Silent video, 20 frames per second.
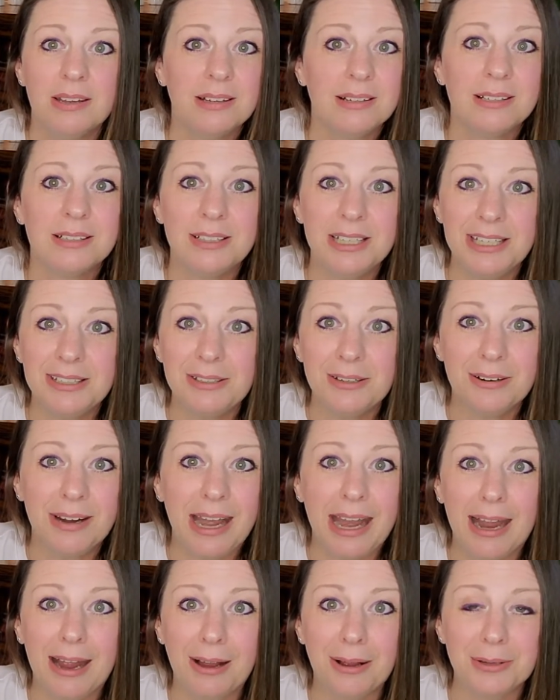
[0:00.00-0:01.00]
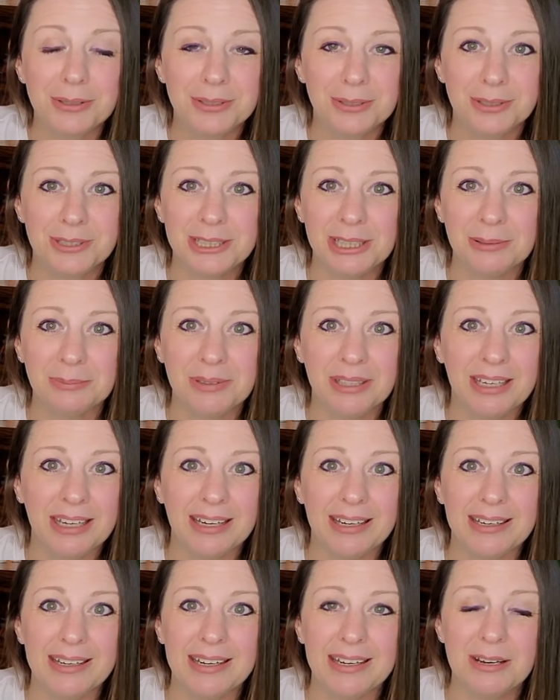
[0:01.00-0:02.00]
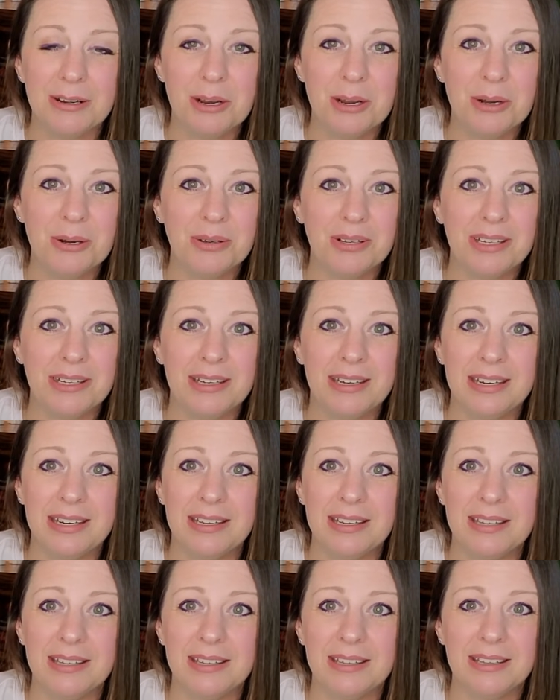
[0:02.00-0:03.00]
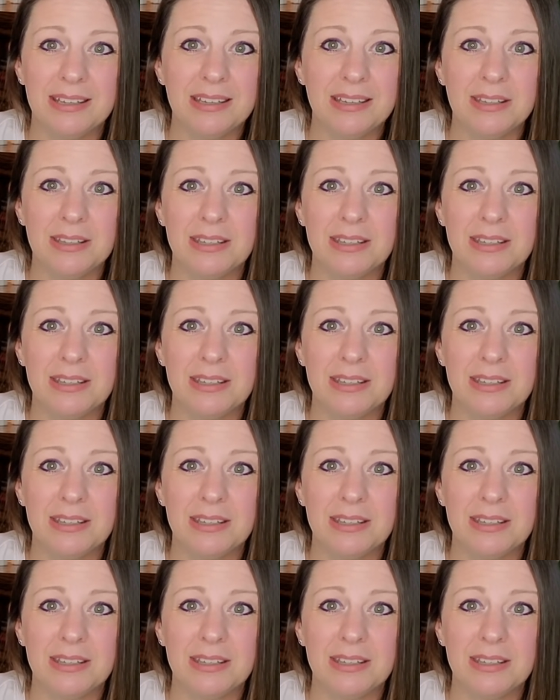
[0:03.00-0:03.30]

clean their house or something and you know and and